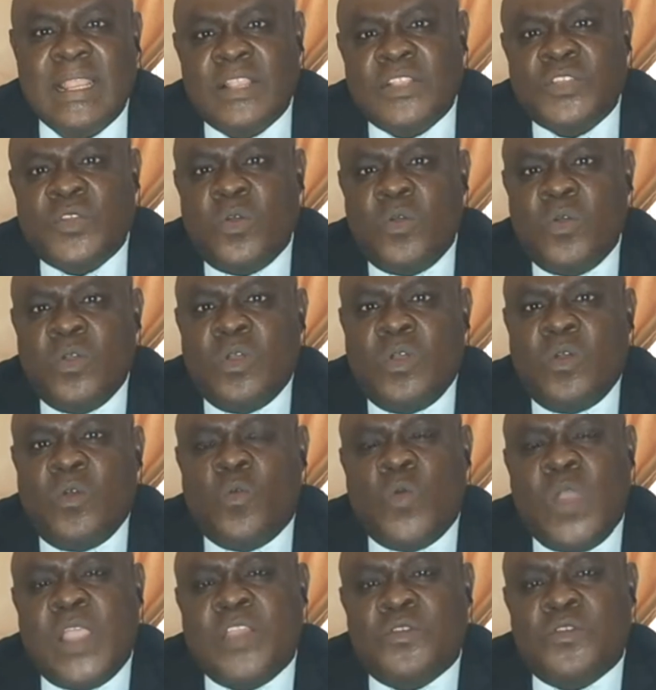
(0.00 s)
So
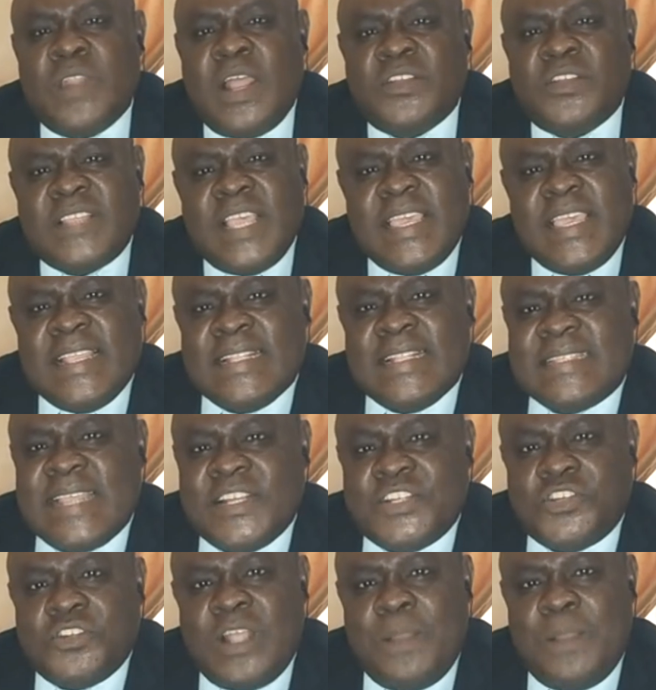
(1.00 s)
when you now say
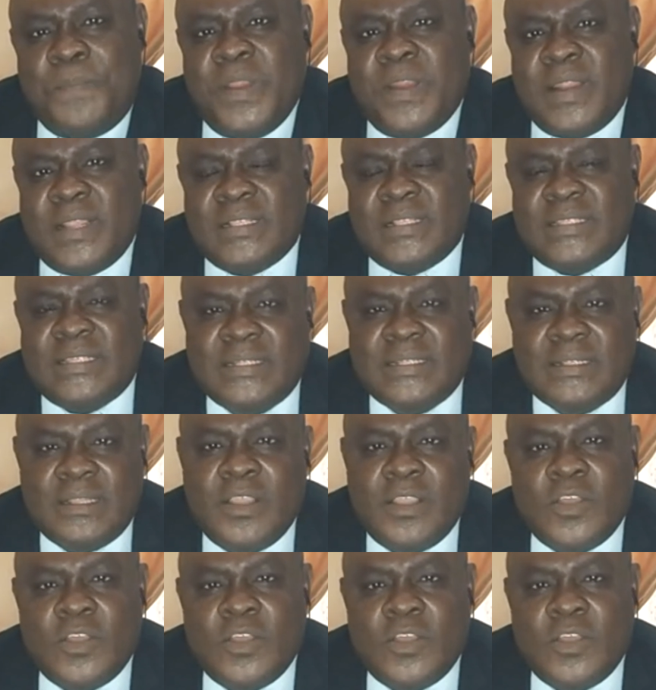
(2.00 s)
intentional parenting,